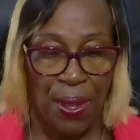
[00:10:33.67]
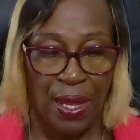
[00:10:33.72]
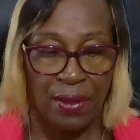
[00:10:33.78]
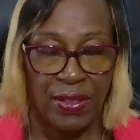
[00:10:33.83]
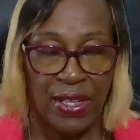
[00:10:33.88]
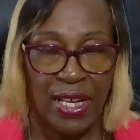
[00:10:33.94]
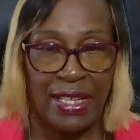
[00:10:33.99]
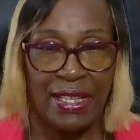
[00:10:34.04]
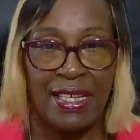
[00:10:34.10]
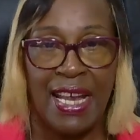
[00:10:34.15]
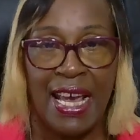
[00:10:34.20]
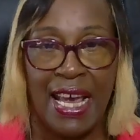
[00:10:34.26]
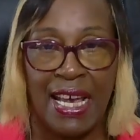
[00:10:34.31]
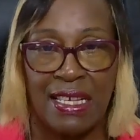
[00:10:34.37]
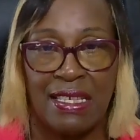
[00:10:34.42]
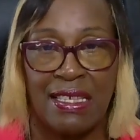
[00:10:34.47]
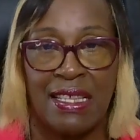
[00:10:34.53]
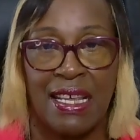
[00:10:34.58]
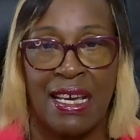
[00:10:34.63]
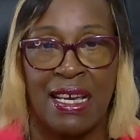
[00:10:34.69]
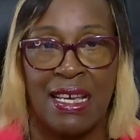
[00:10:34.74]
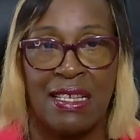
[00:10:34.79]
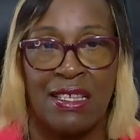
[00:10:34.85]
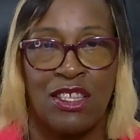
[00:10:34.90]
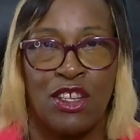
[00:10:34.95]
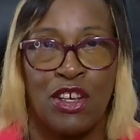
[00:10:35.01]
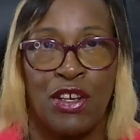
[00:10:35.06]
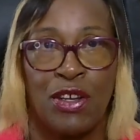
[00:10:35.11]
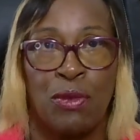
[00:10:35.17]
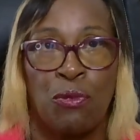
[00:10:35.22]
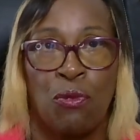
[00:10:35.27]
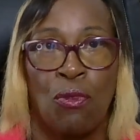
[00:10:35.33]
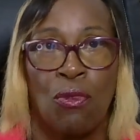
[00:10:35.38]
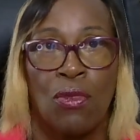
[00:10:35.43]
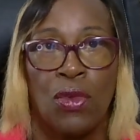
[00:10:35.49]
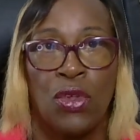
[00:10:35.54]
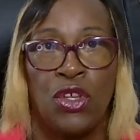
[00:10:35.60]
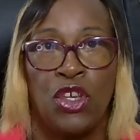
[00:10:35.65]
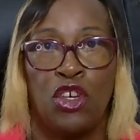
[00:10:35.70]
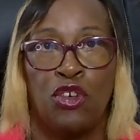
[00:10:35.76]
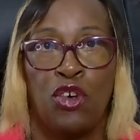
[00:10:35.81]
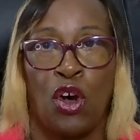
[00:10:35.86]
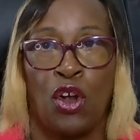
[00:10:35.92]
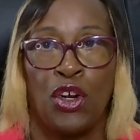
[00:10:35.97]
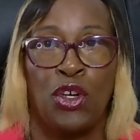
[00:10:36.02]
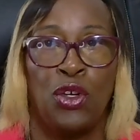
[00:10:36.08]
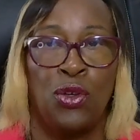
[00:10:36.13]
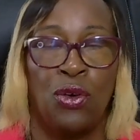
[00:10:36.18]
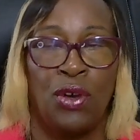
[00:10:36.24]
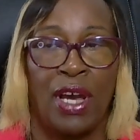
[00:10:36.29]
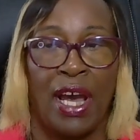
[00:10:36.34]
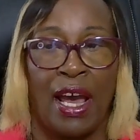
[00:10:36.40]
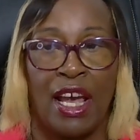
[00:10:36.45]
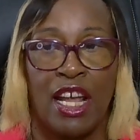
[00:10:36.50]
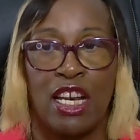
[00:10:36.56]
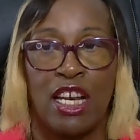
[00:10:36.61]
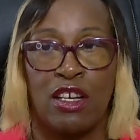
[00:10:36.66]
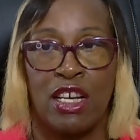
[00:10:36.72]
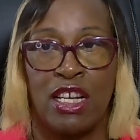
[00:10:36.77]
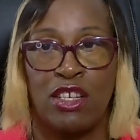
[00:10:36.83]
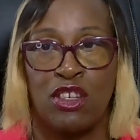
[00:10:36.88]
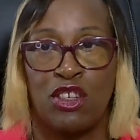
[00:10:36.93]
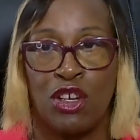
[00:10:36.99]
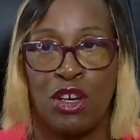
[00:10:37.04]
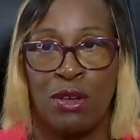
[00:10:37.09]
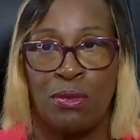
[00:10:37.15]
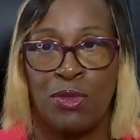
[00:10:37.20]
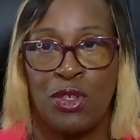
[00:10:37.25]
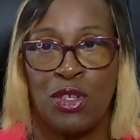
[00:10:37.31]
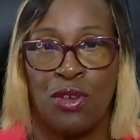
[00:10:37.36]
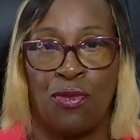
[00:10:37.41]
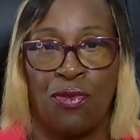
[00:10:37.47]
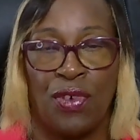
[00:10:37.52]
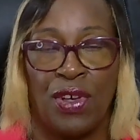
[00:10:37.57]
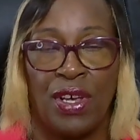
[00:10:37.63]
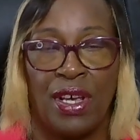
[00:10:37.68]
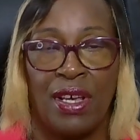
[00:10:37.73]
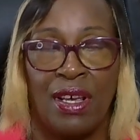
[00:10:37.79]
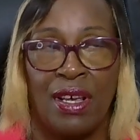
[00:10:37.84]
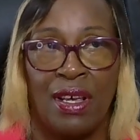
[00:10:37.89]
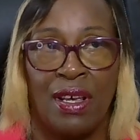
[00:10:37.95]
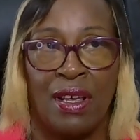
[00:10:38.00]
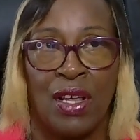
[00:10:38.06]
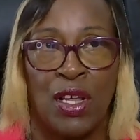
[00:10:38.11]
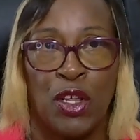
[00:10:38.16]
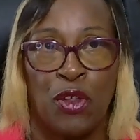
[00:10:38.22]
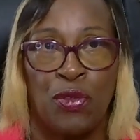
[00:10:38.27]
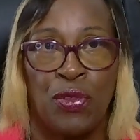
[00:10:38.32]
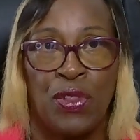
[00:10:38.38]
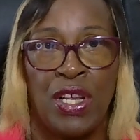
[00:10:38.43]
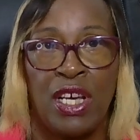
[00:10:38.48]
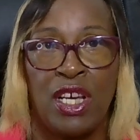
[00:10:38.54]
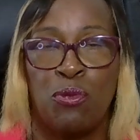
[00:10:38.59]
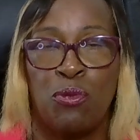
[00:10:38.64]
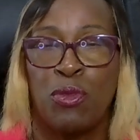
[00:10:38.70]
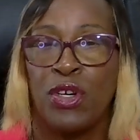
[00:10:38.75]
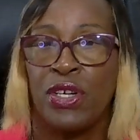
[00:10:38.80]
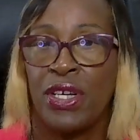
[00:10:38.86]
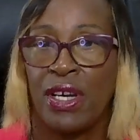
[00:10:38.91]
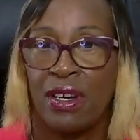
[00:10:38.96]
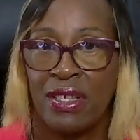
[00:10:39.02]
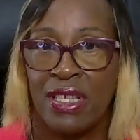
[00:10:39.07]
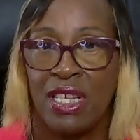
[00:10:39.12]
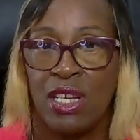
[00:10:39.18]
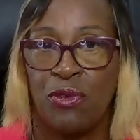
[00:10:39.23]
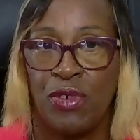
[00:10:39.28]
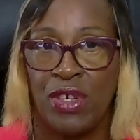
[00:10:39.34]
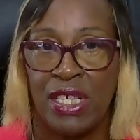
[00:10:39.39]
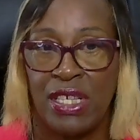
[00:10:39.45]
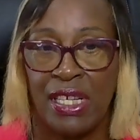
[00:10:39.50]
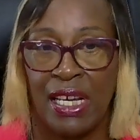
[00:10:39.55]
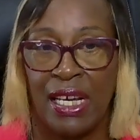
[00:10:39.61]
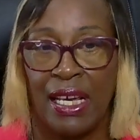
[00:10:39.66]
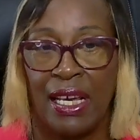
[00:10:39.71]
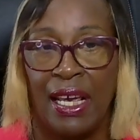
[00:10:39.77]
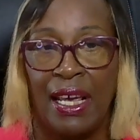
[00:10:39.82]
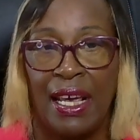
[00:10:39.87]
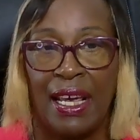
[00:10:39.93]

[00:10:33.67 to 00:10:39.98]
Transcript: Then the next thing is that you've got to look at in terms of the productivity.